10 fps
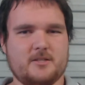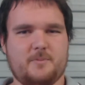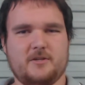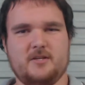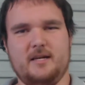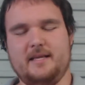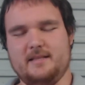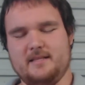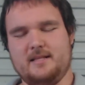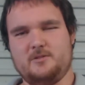basically
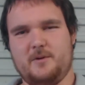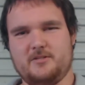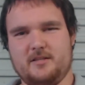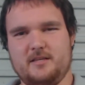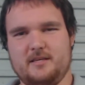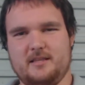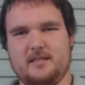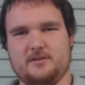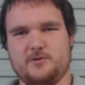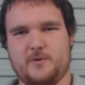it. That's basically
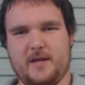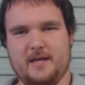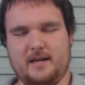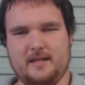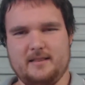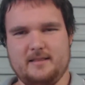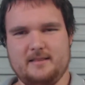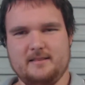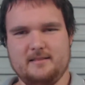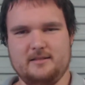the Australian, and
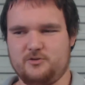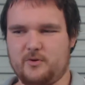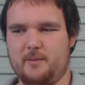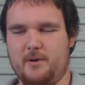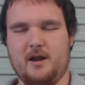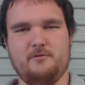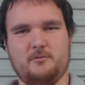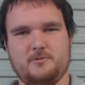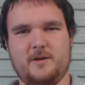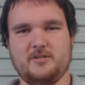the Australian part of
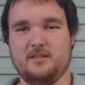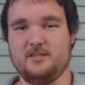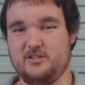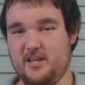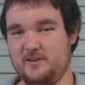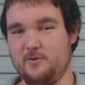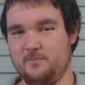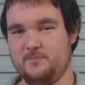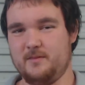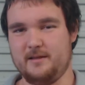it was basically the Sentinel.
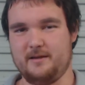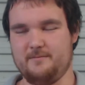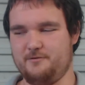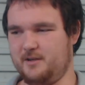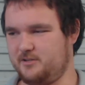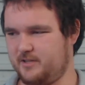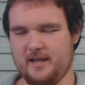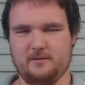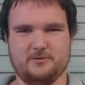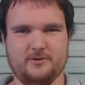The Vickers
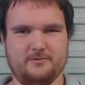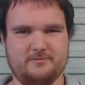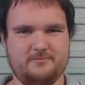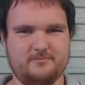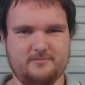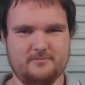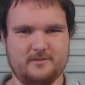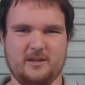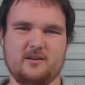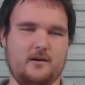tank was sort of,
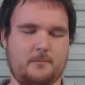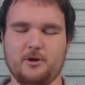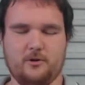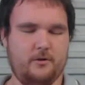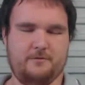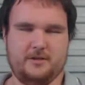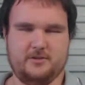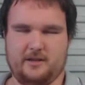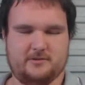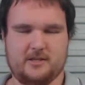I'm going to call it the
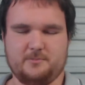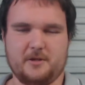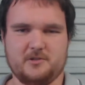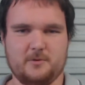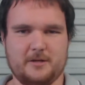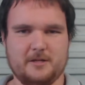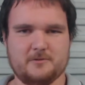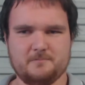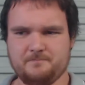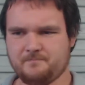Vickers tank because that's basically what it
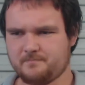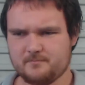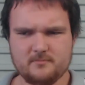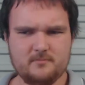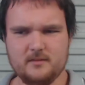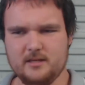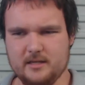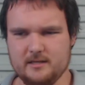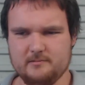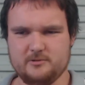is.
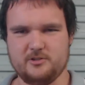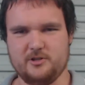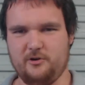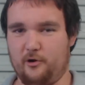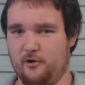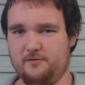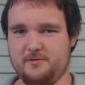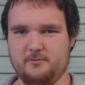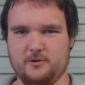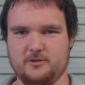Yeah, it was just a knockoff
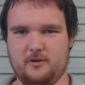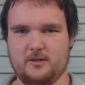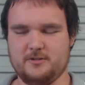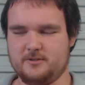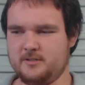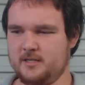that wasn't licensed.